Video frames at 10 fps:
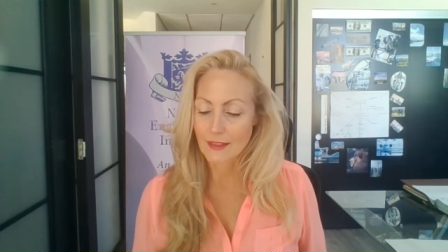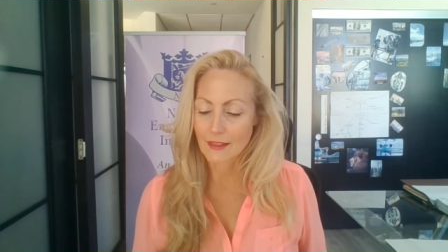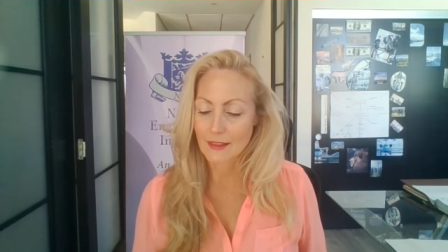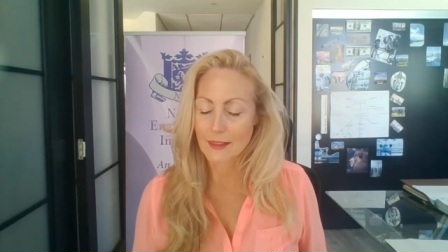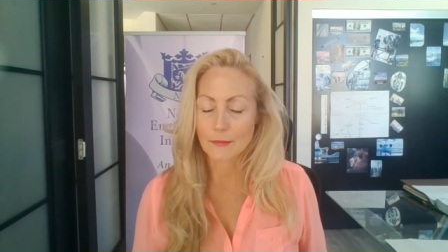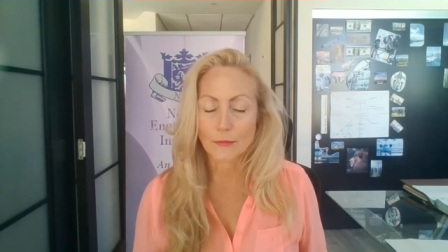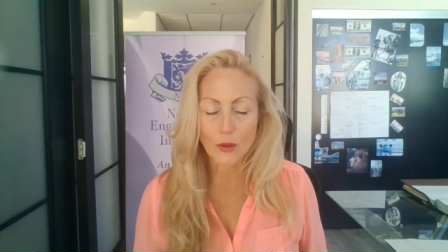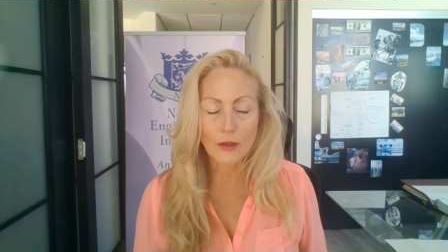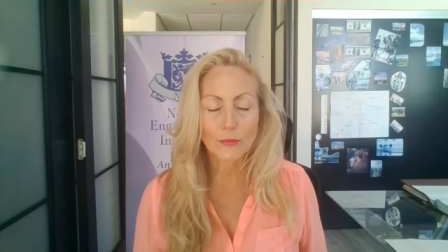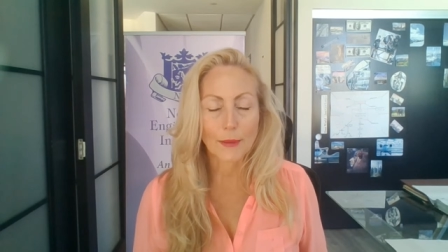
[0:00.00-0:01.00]
the
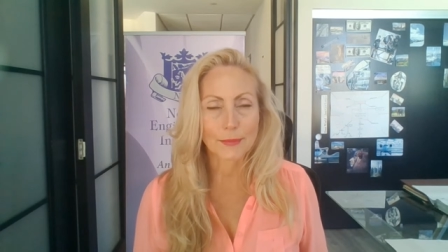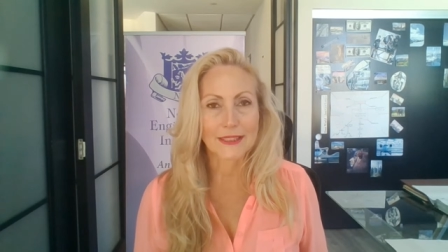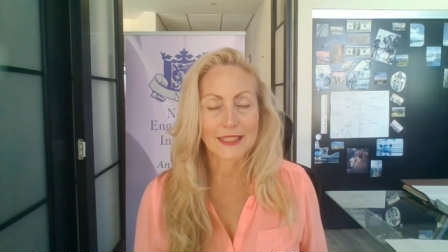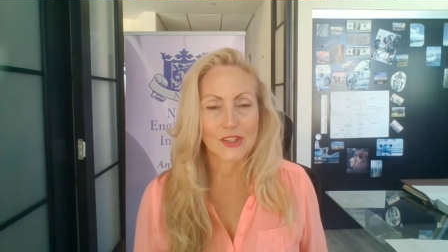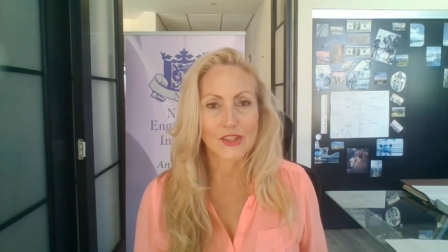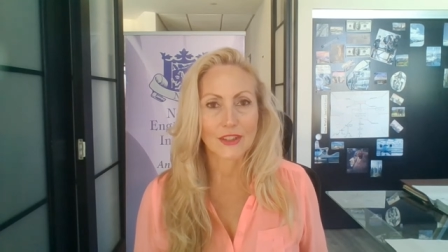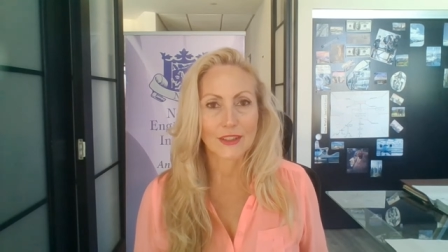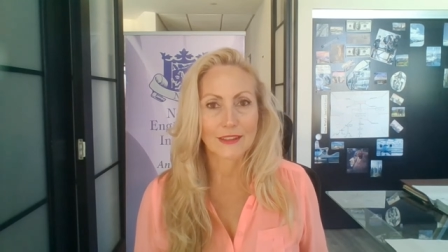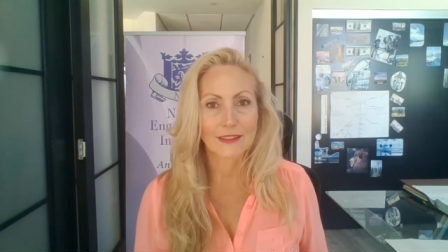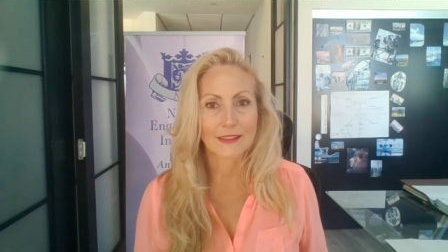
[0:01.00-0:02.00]
more
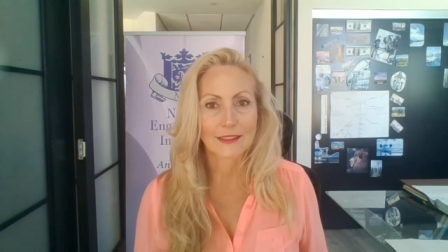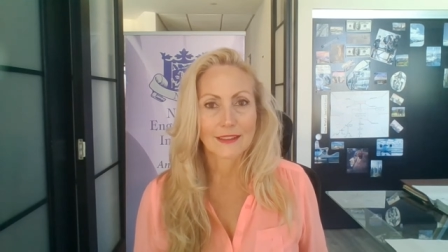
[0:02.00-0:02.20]
repetition,